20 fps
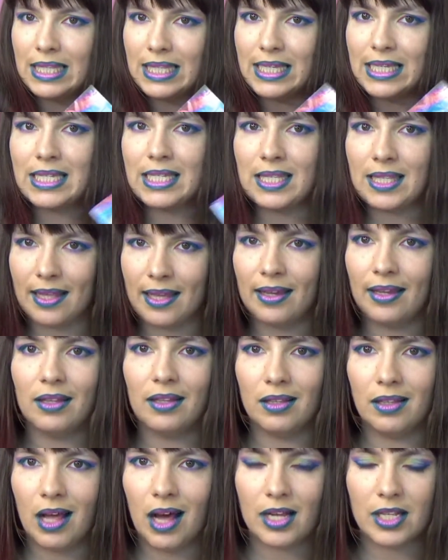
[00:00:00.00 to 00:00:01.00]
this thing
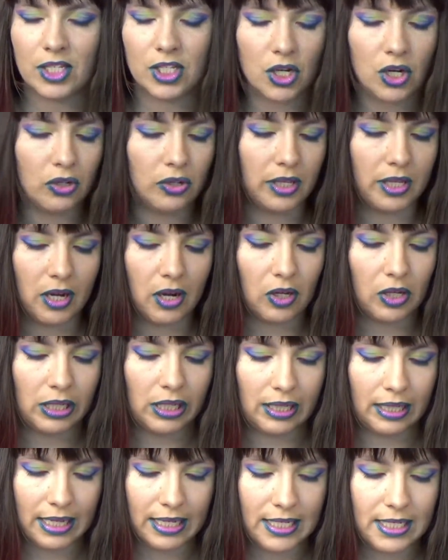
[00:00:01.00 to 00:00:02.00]
last on the
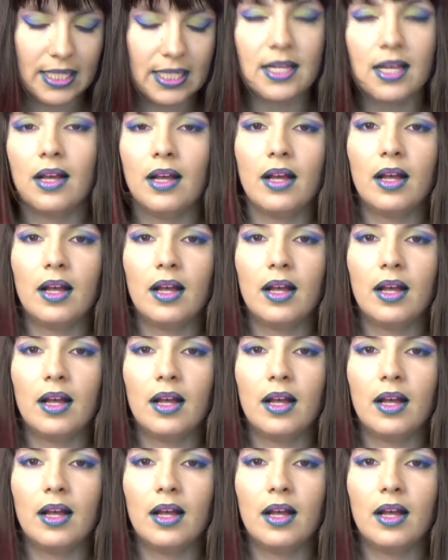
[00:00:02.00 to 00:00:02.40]
oily lids?